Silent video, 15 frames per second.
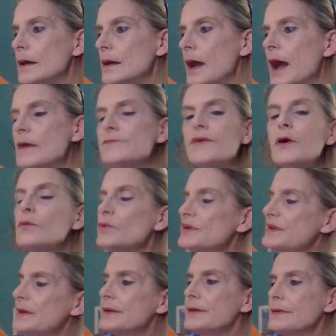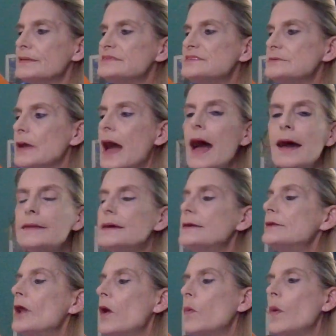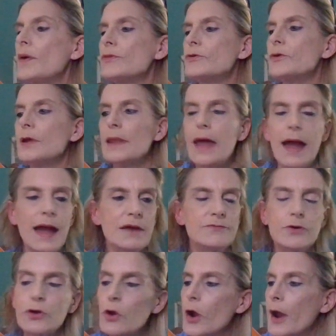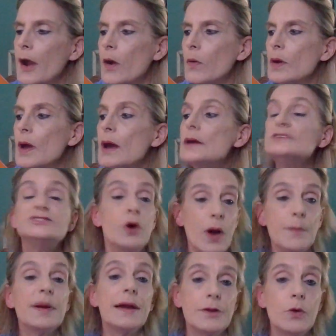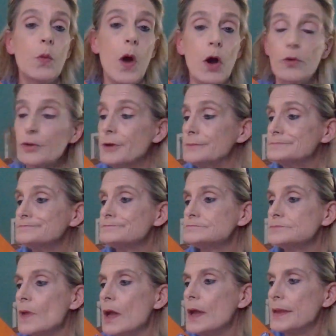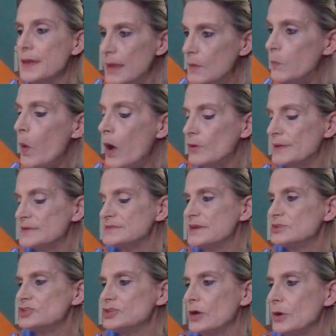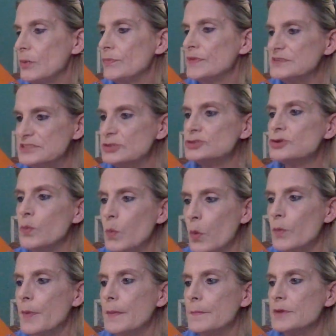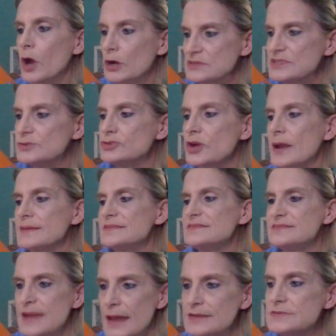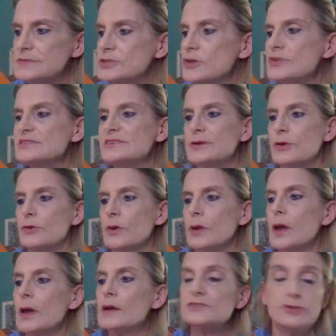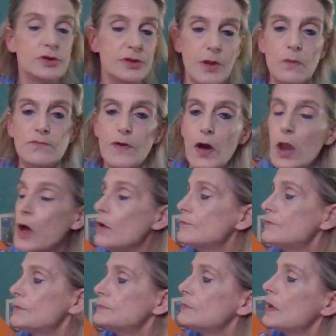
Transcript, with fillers: I felt ridiculous. I didn't know whether to laugh or growl, so I began to walk. Keep walking, said Cheryl. This is your warm-up. Concentrate. Stay to the center so you don't fall off.